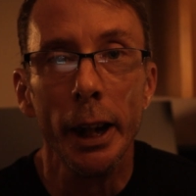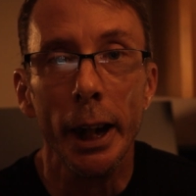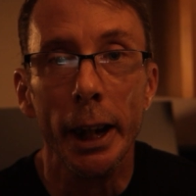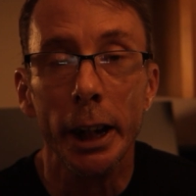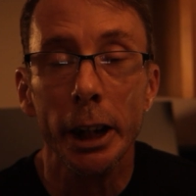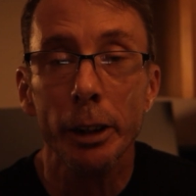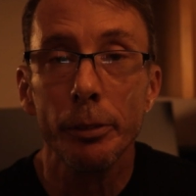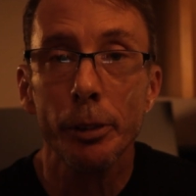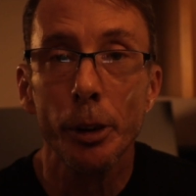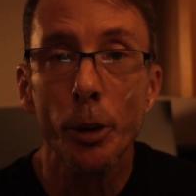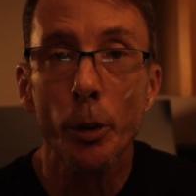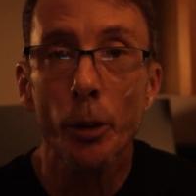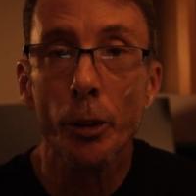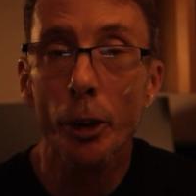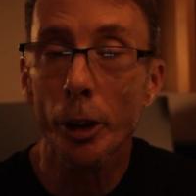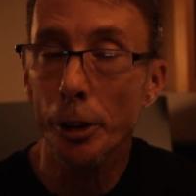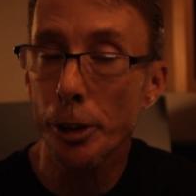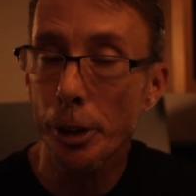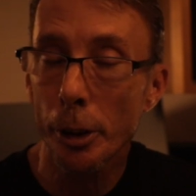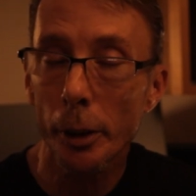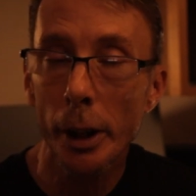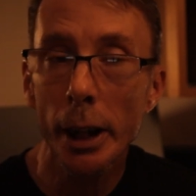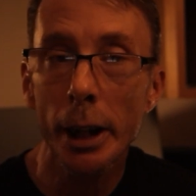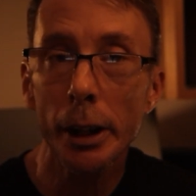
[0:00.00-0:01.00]
And if you
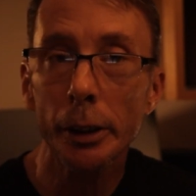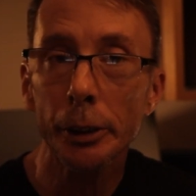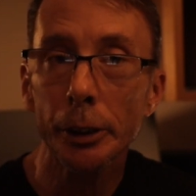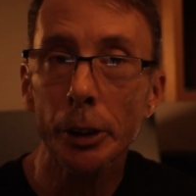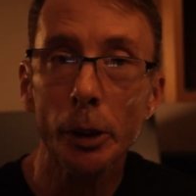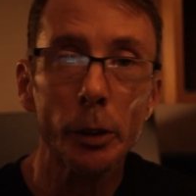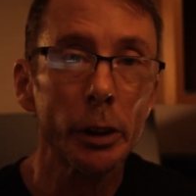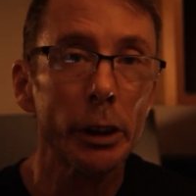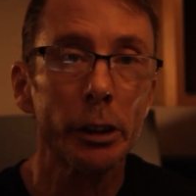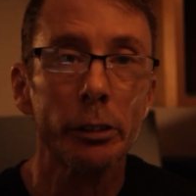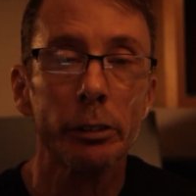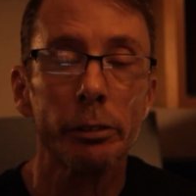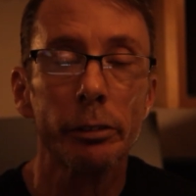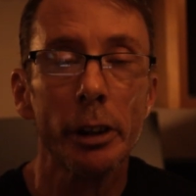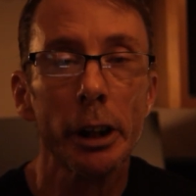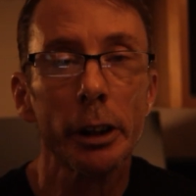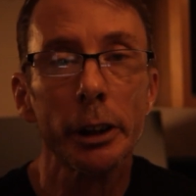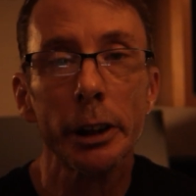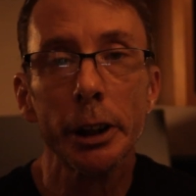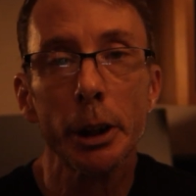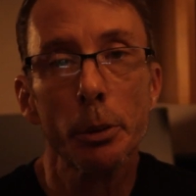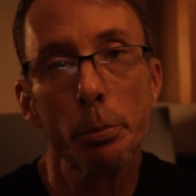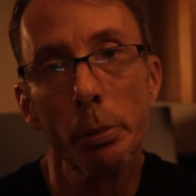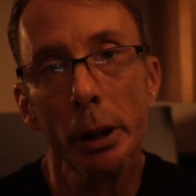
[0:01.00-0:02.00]
search around, you'll hear
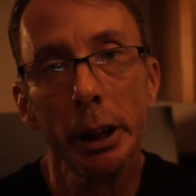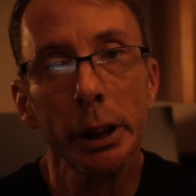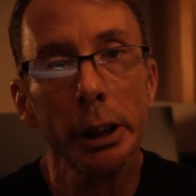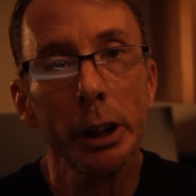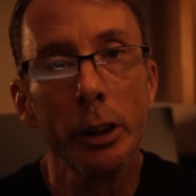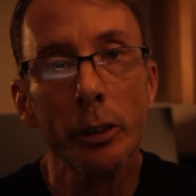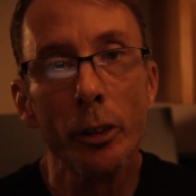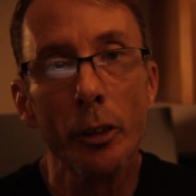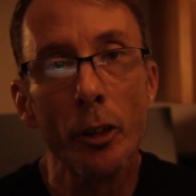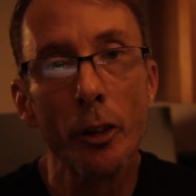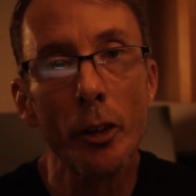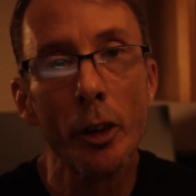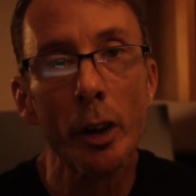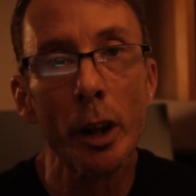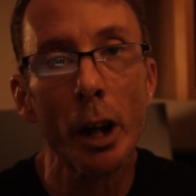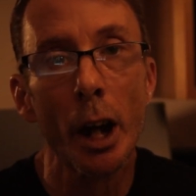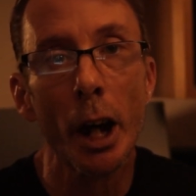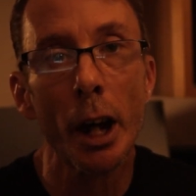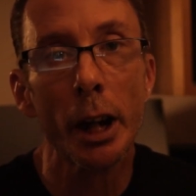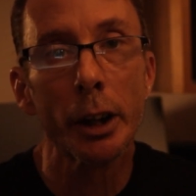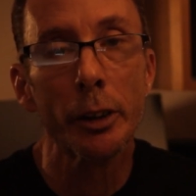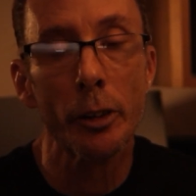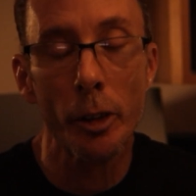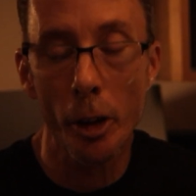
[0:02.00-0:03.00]
varied opinions
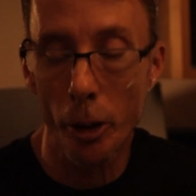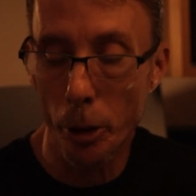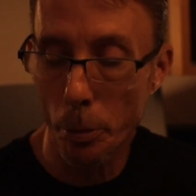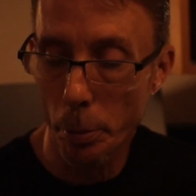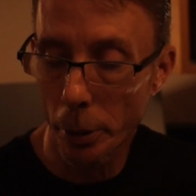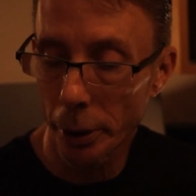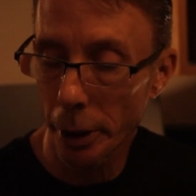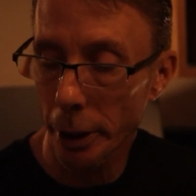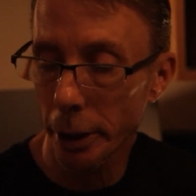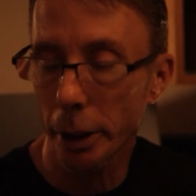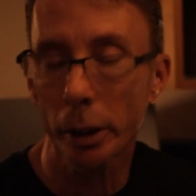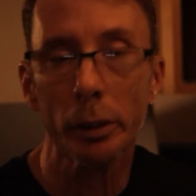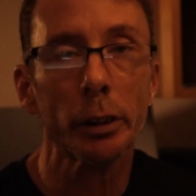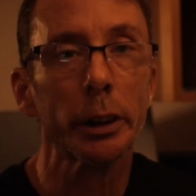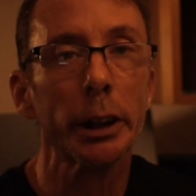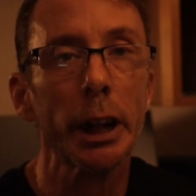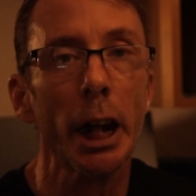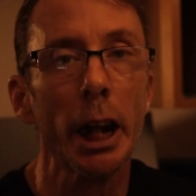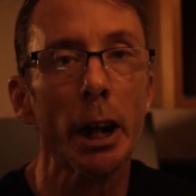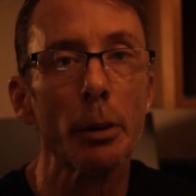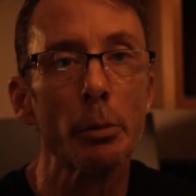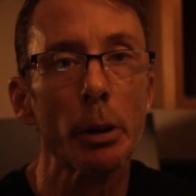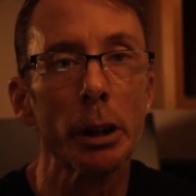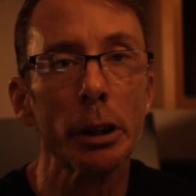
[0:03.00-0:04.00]
on this particular
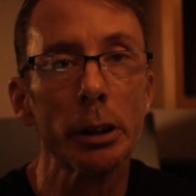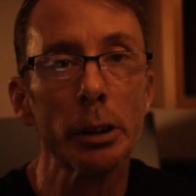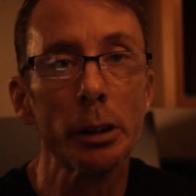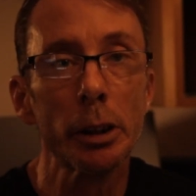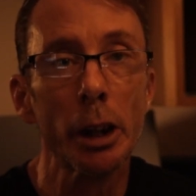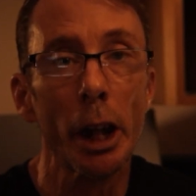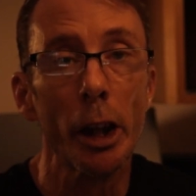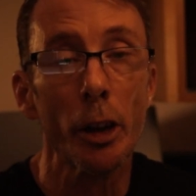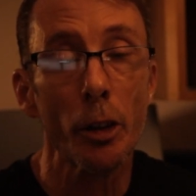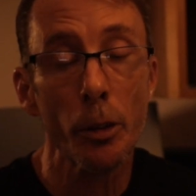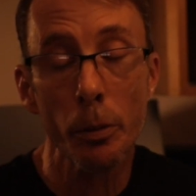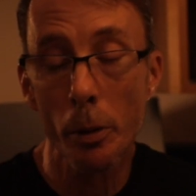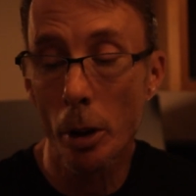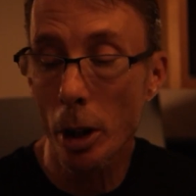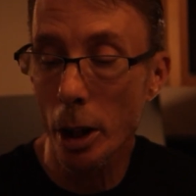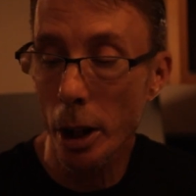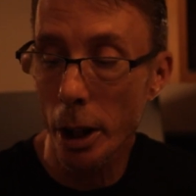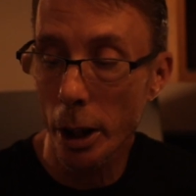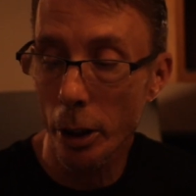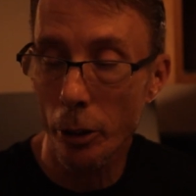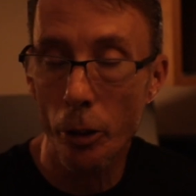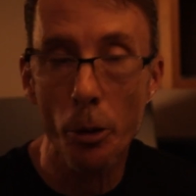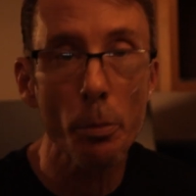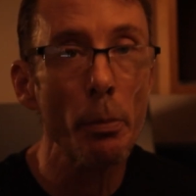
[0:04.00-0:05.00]
camera. As far
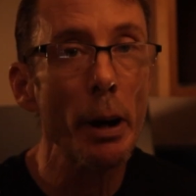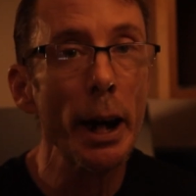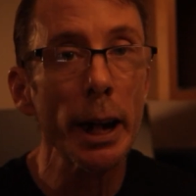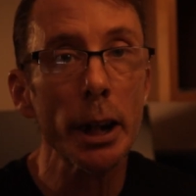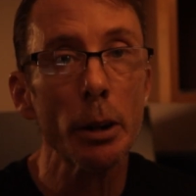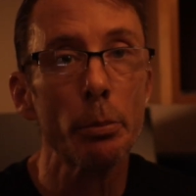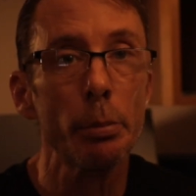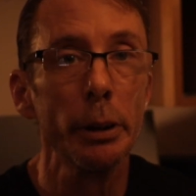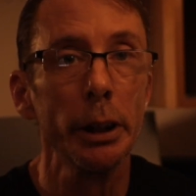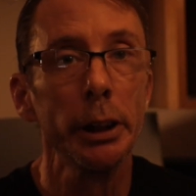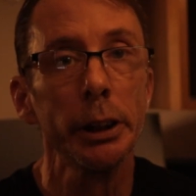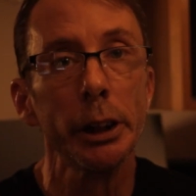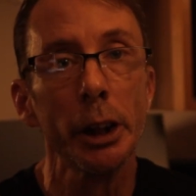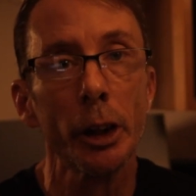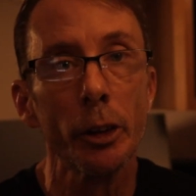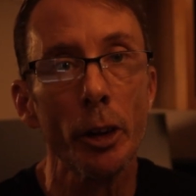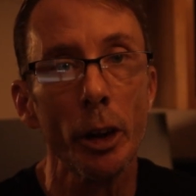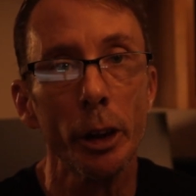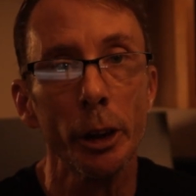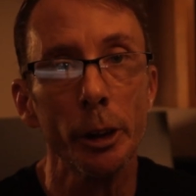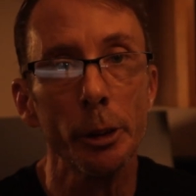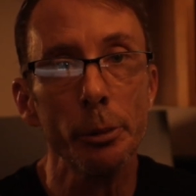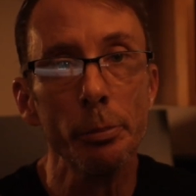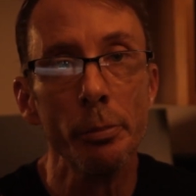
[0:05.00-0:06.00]
as my opinion,
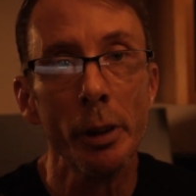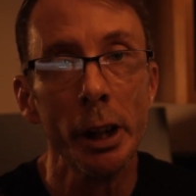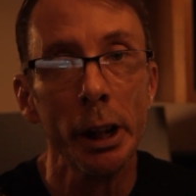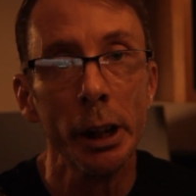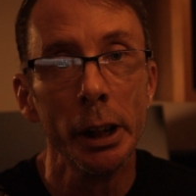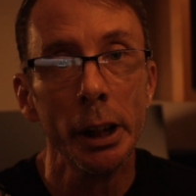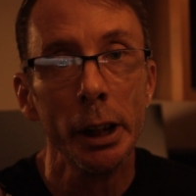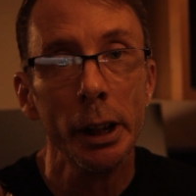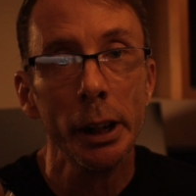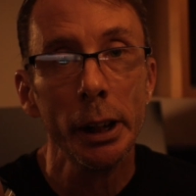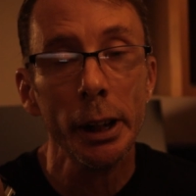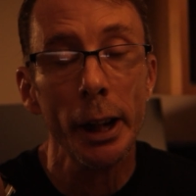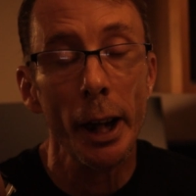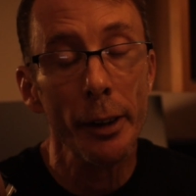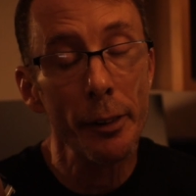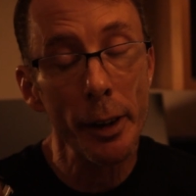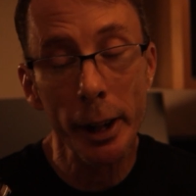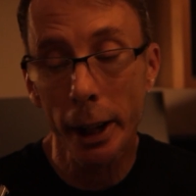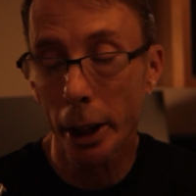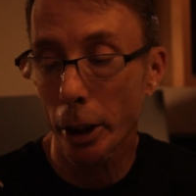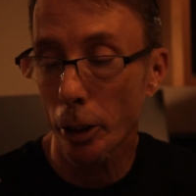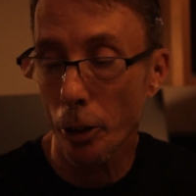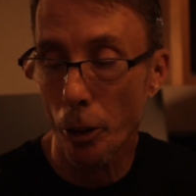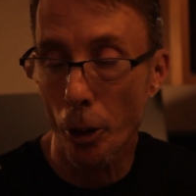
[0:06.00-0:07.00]
though, I
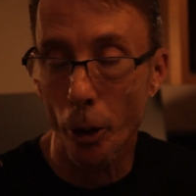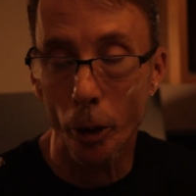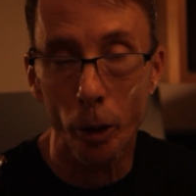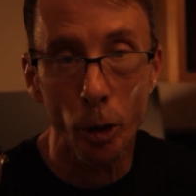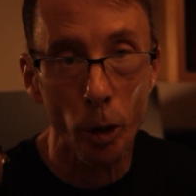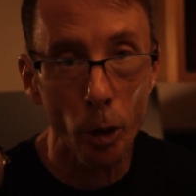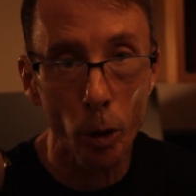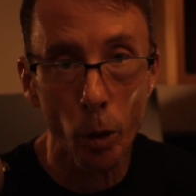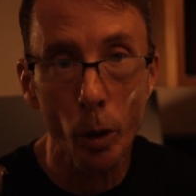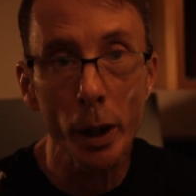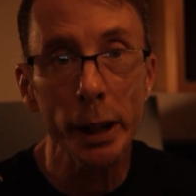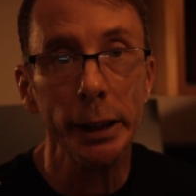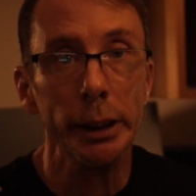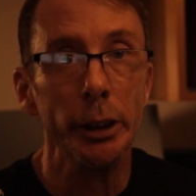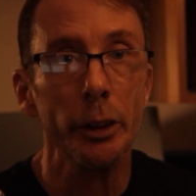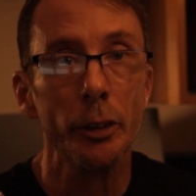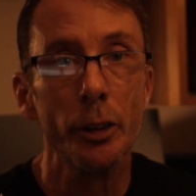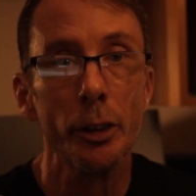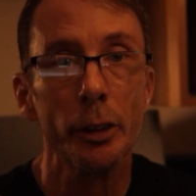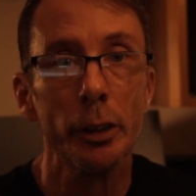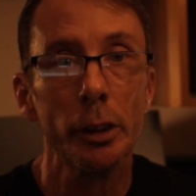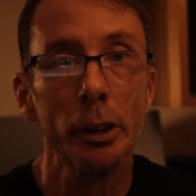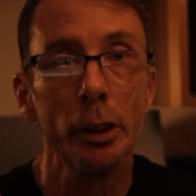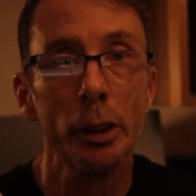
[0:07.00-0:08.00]
think it is a
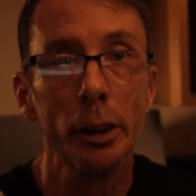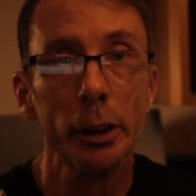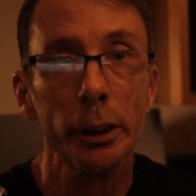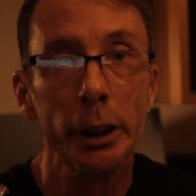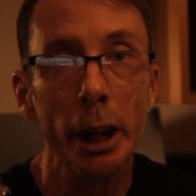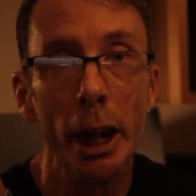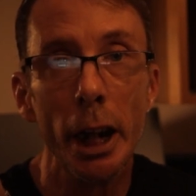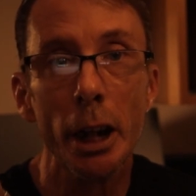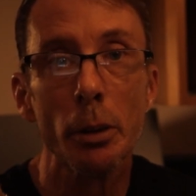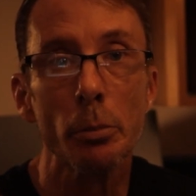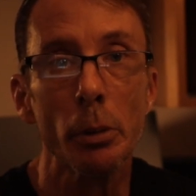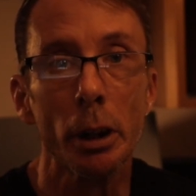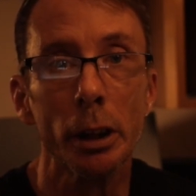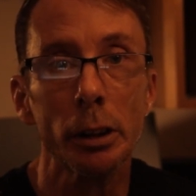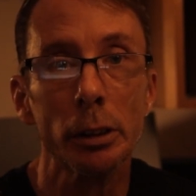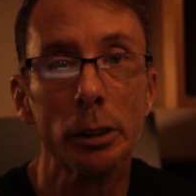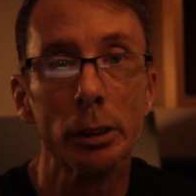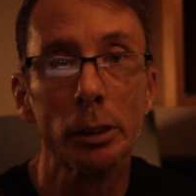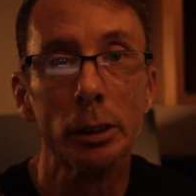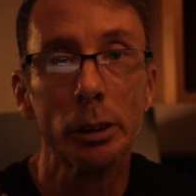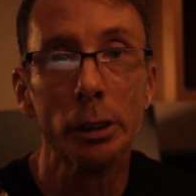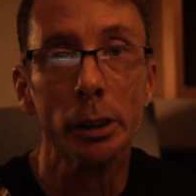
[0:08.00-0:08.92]
great camera.